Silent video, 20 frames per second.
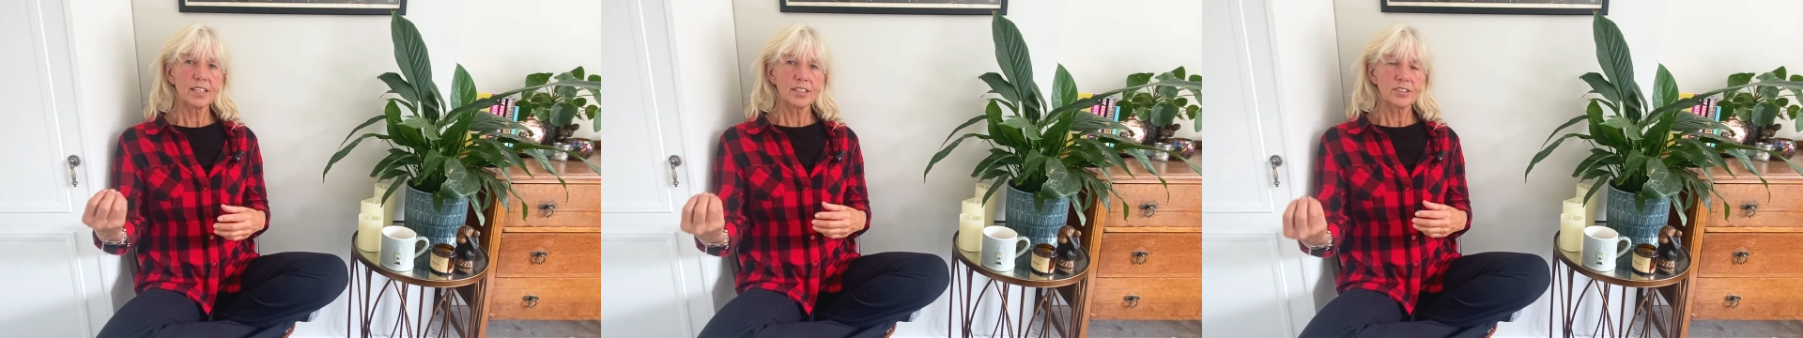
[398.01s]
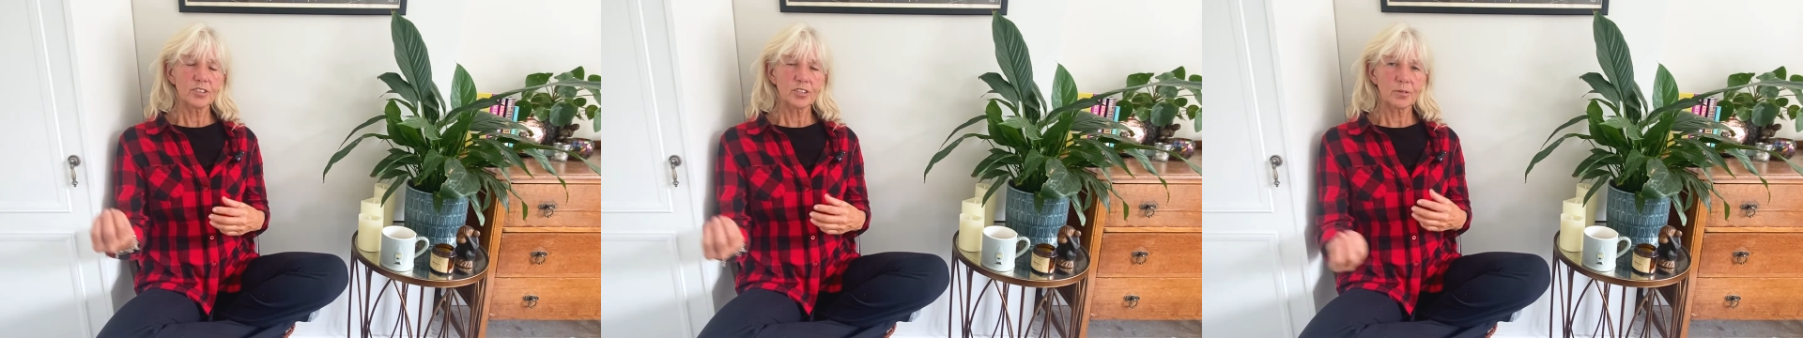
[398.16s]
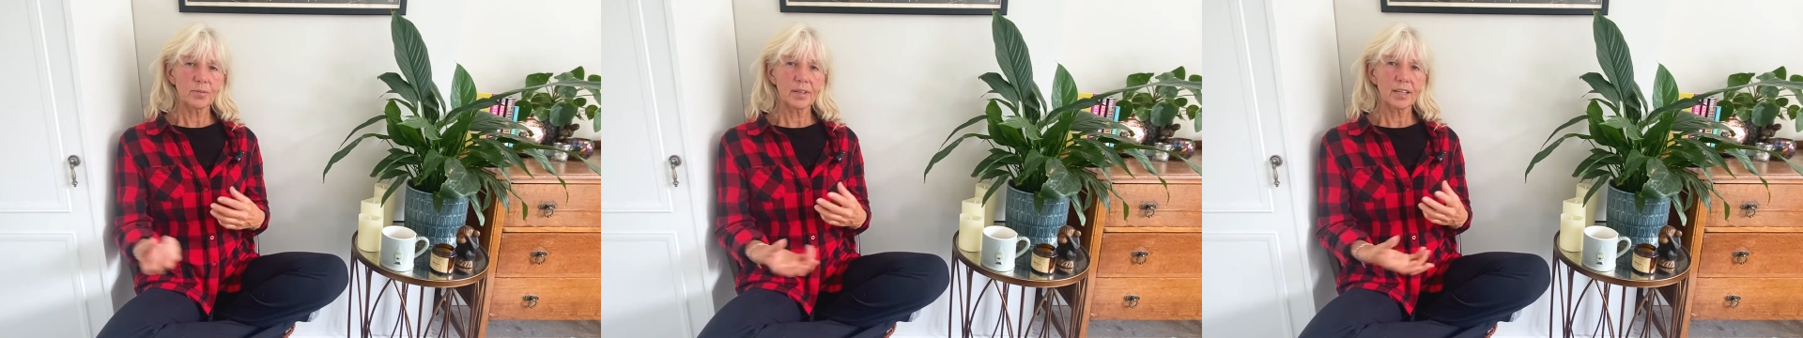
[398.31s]

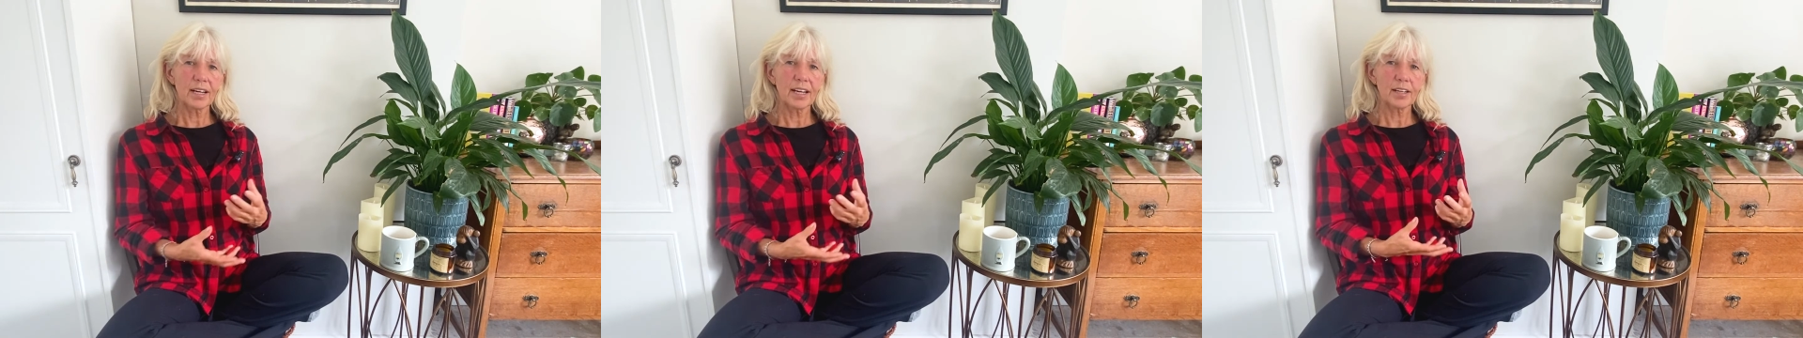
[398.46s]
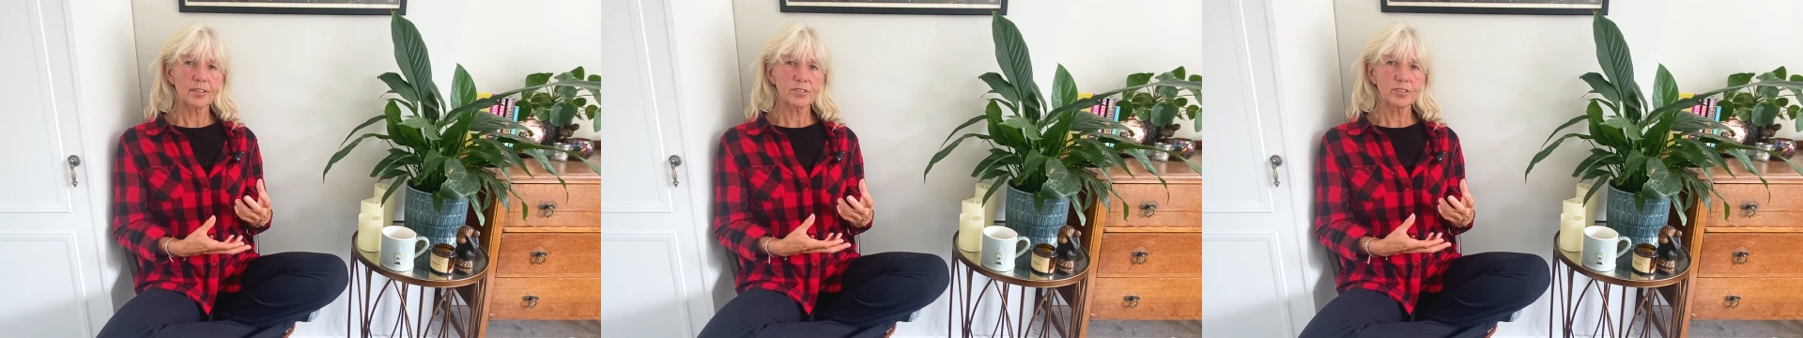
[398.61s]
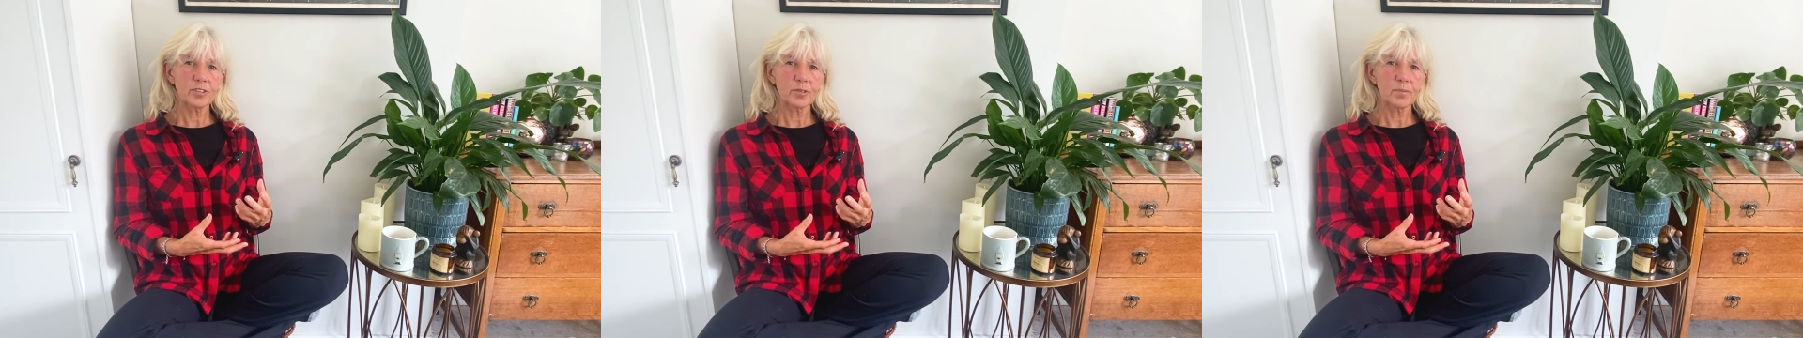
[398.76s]
to
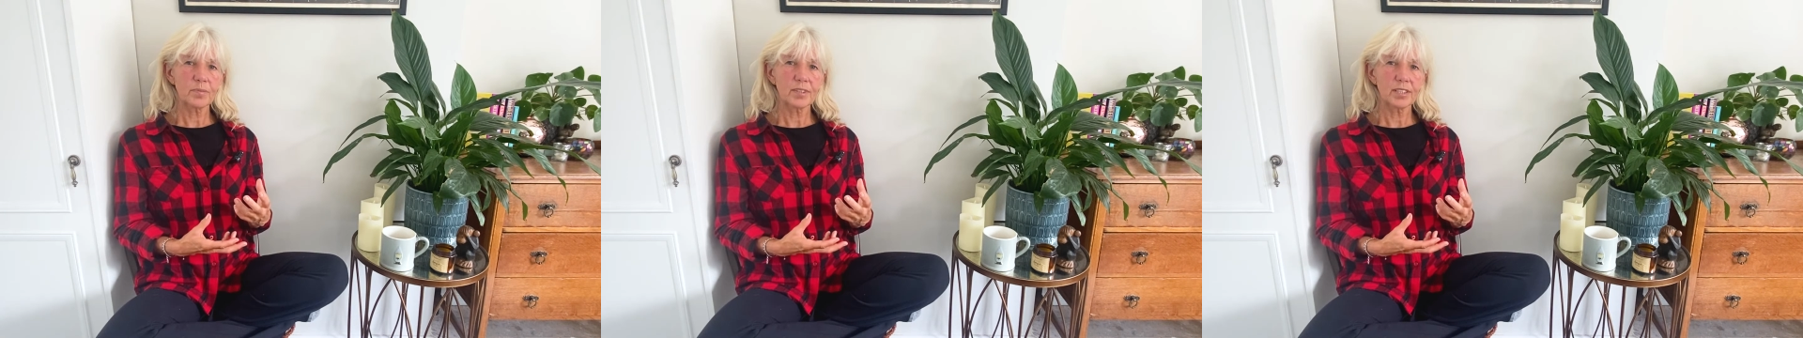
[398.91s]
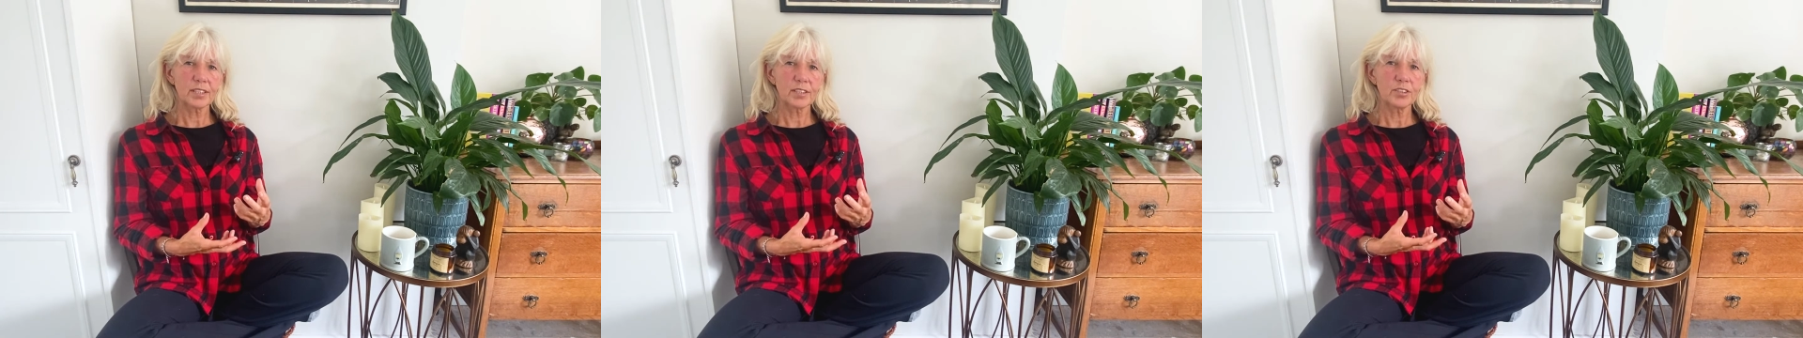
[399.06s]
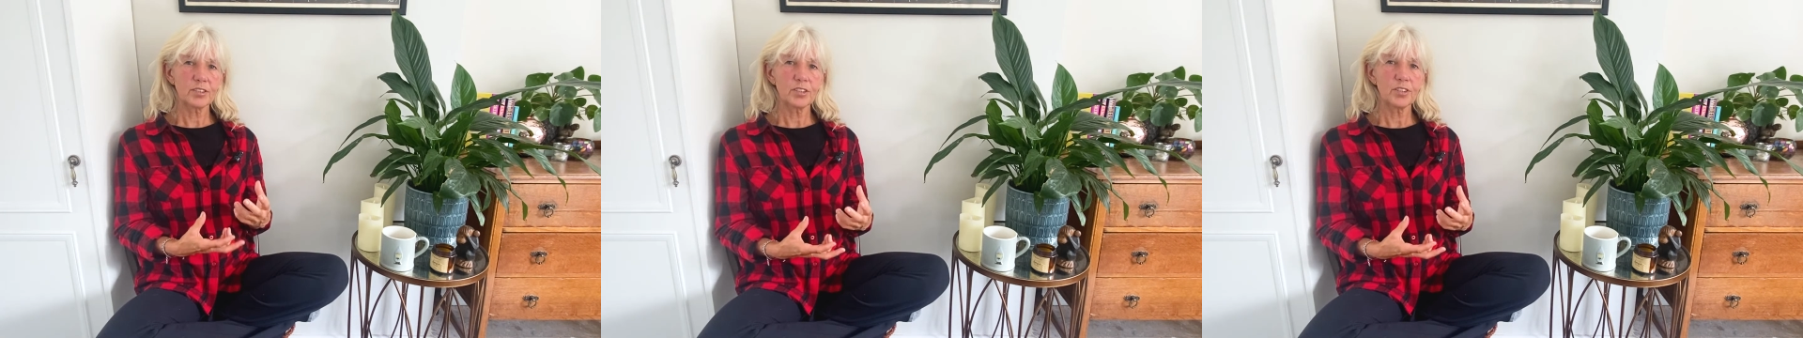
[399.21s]
allow
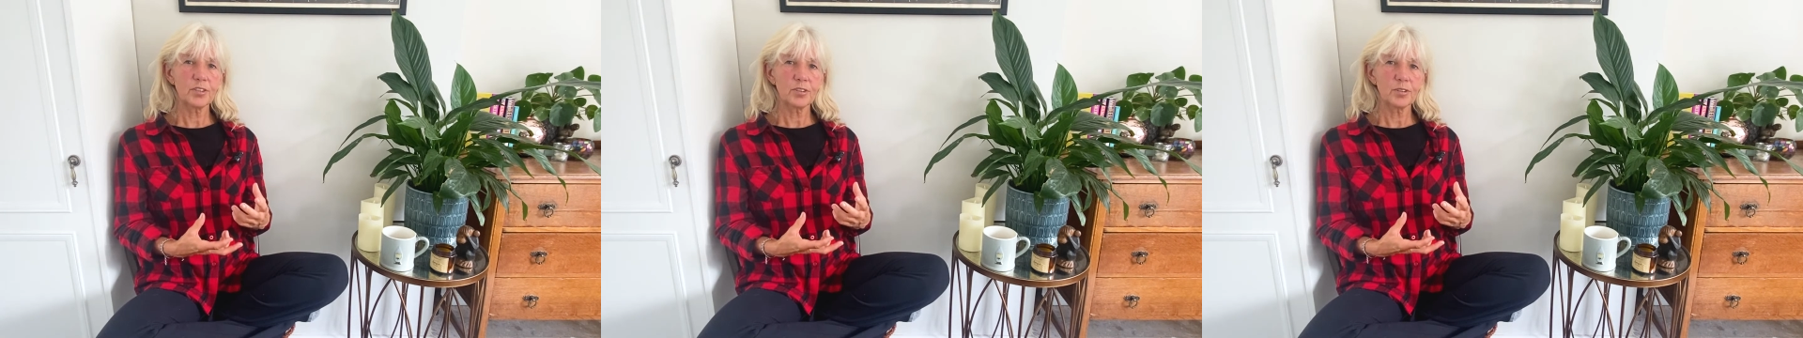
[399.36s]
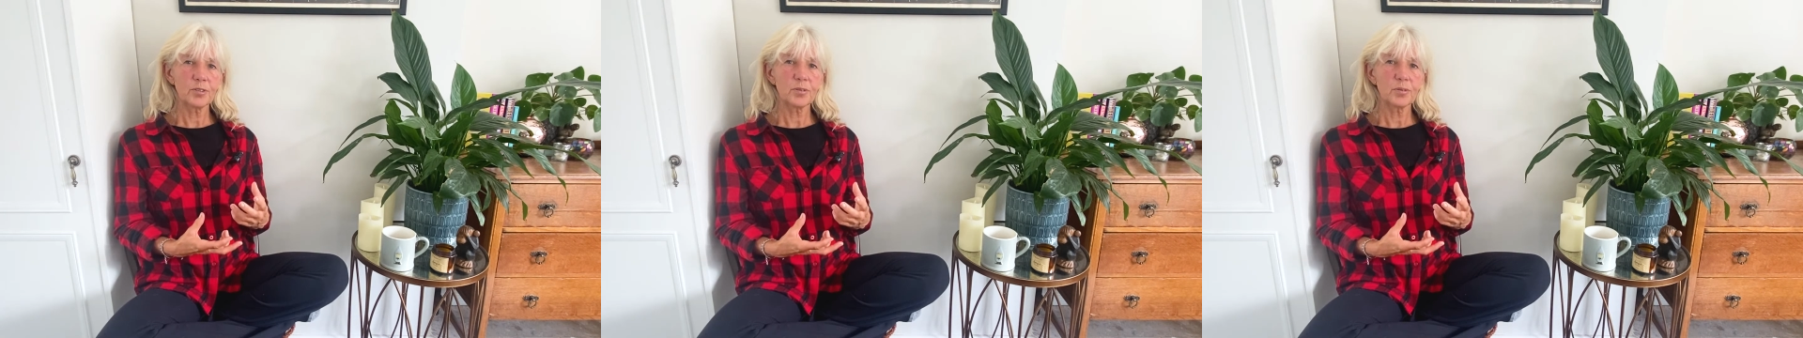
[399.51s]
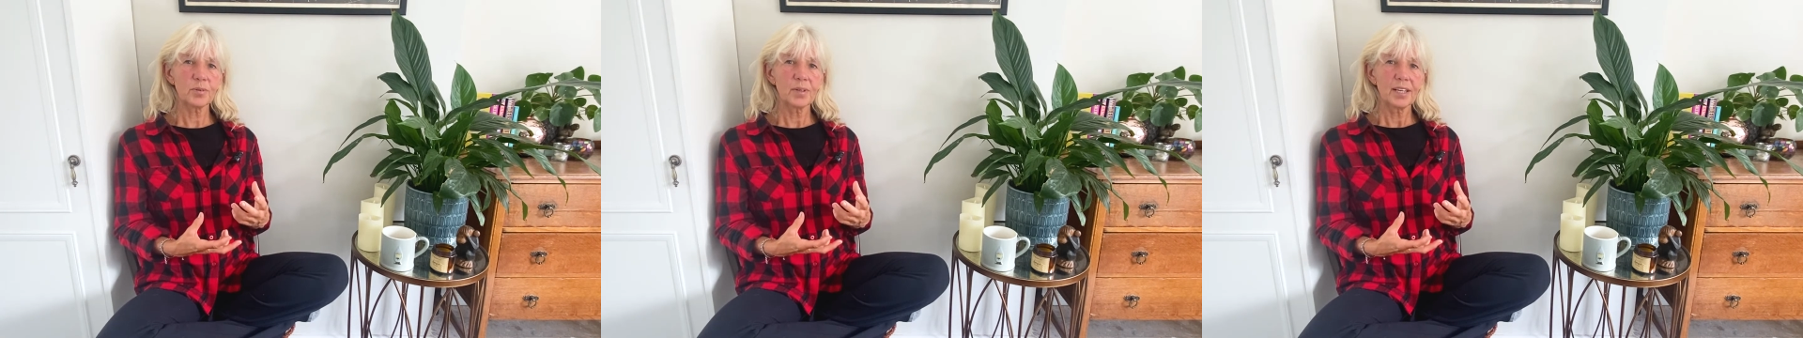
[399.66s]
something
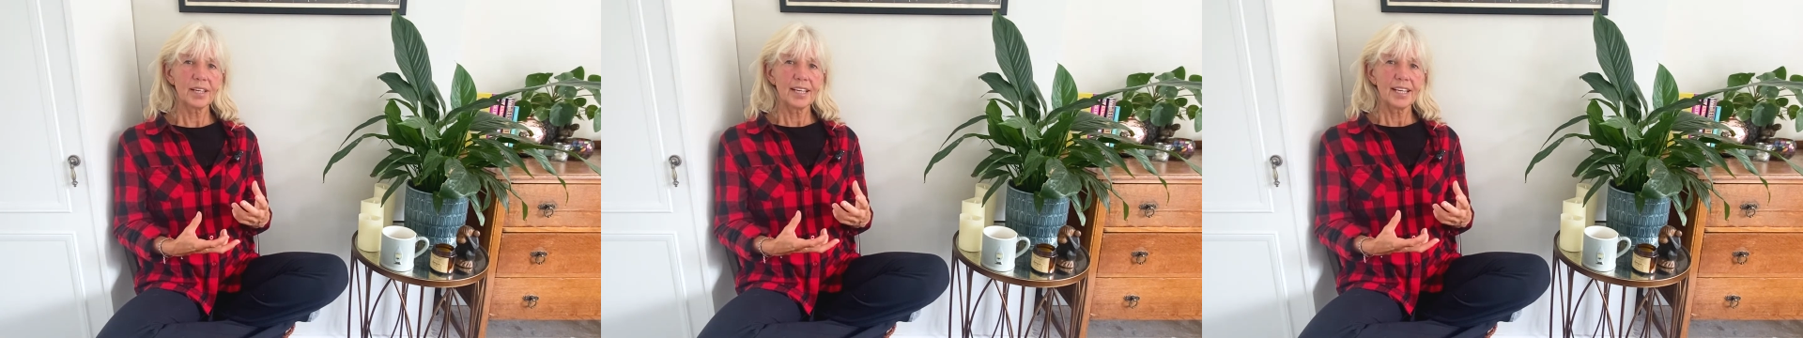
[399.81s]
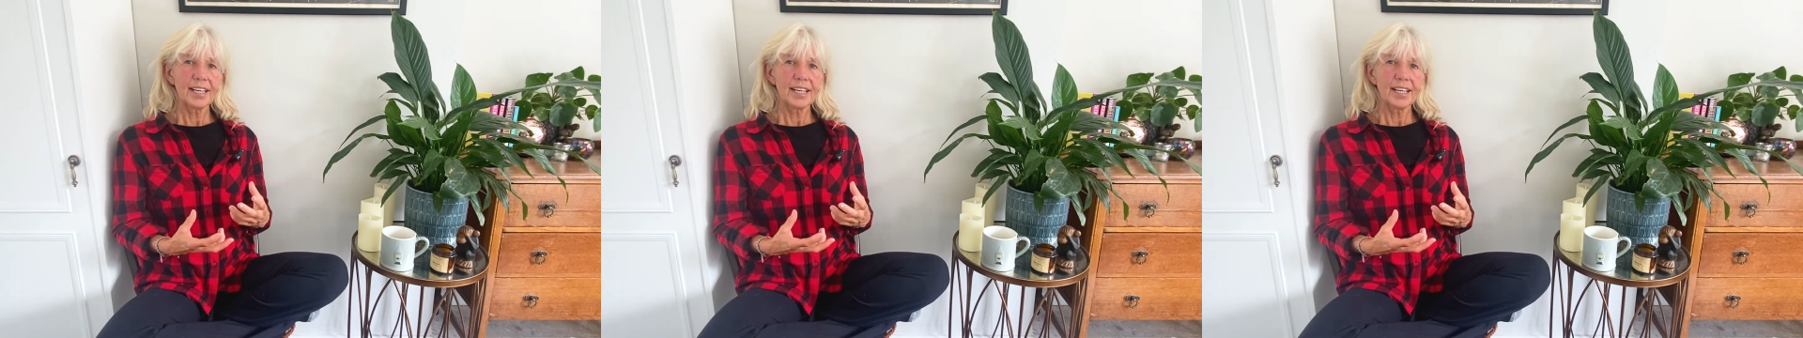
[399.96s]
new